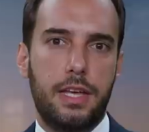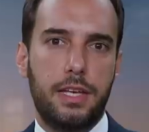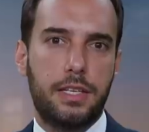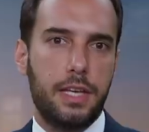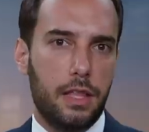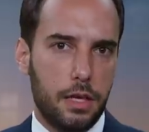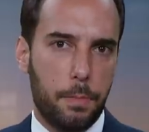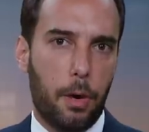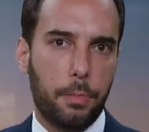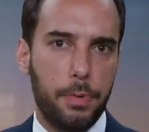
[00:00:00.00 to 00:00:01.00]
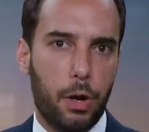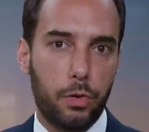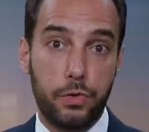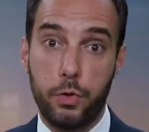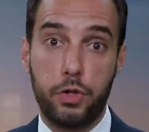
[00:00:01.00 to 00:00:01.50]
You see, the apartment
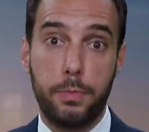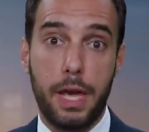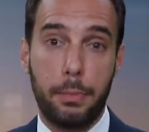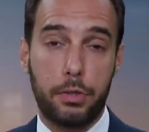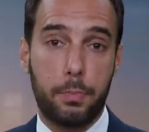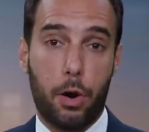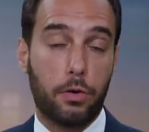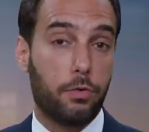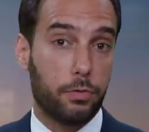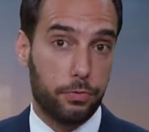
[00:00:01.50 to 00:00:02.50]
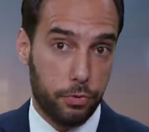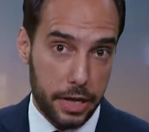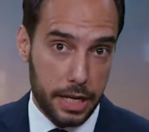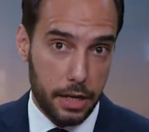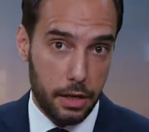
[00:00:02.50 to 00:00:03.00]
owners used to be able to park for
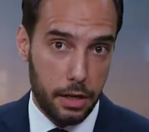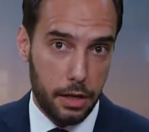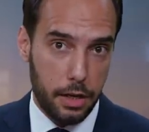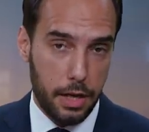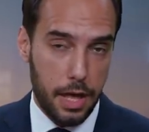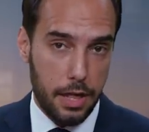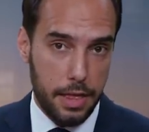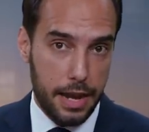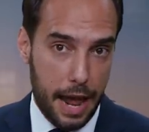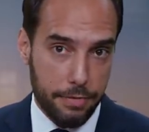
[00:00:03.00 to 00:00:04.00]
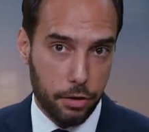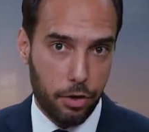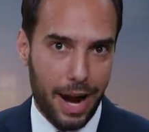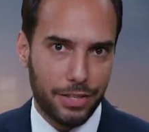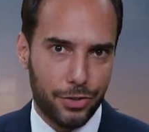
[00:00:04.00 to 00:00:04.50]
free. Then
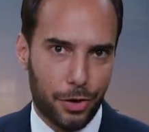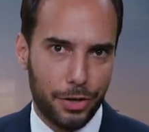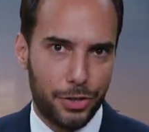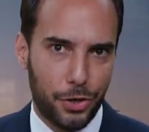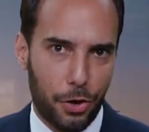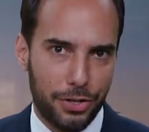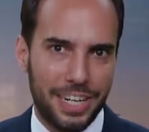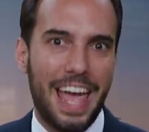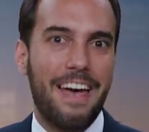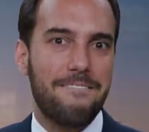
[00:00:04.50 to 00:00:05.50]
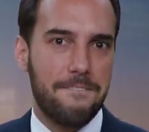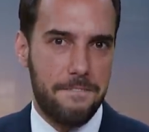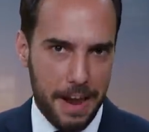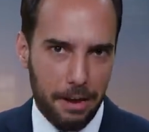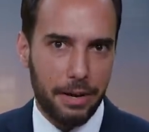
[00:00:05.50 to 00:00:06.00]
Evergrande started charging
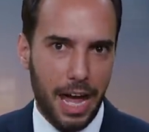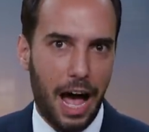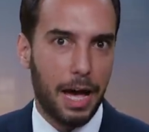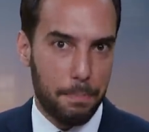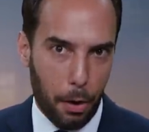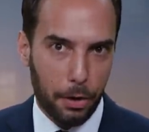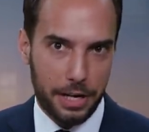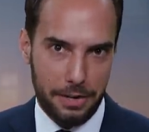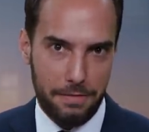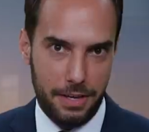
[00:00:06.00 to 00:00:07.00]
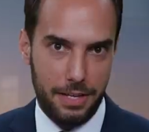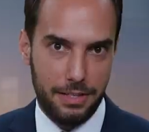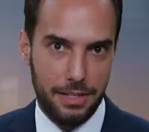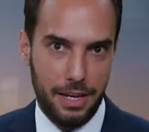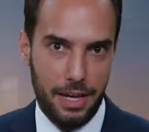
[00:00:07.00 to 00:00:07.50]
very high parking
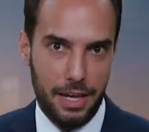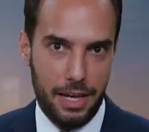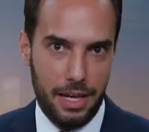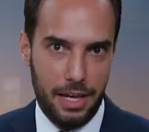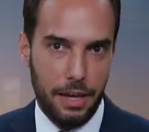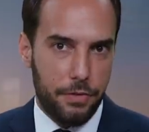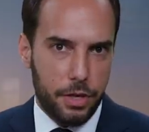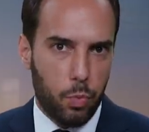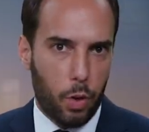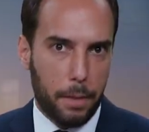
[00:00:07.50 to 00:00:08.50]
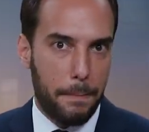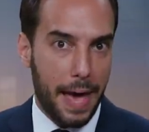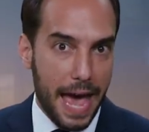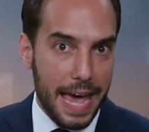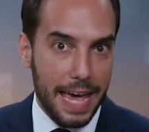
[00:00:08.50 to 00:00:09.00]
fees. If you didn't want to
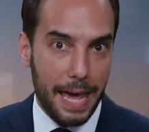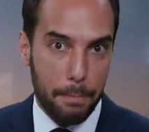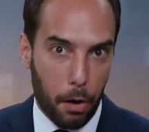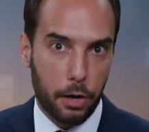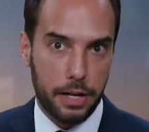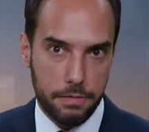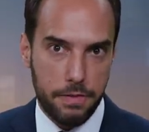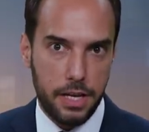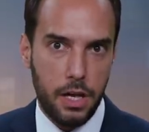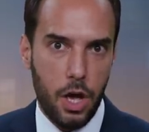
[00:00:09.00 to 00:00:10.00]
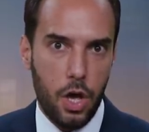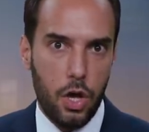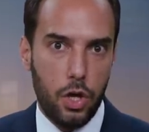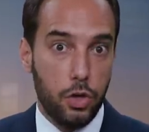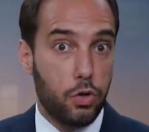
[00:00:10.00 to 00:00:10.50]
pay a parking fee,
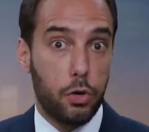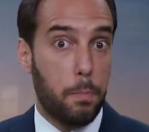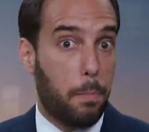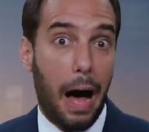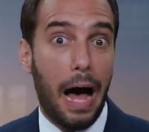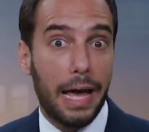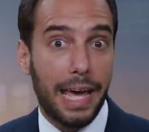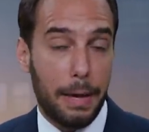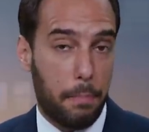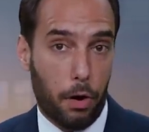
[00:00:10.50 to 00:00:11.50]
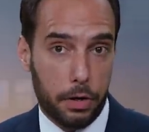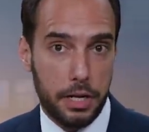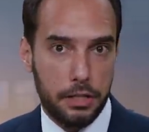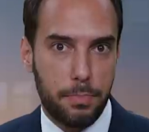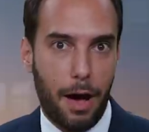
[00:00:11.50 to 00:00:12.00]
you could buy a
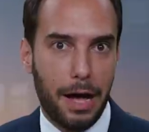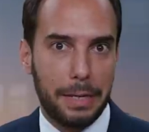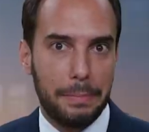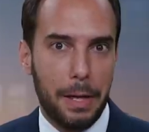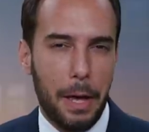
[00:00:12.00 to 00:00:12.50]
parking spot.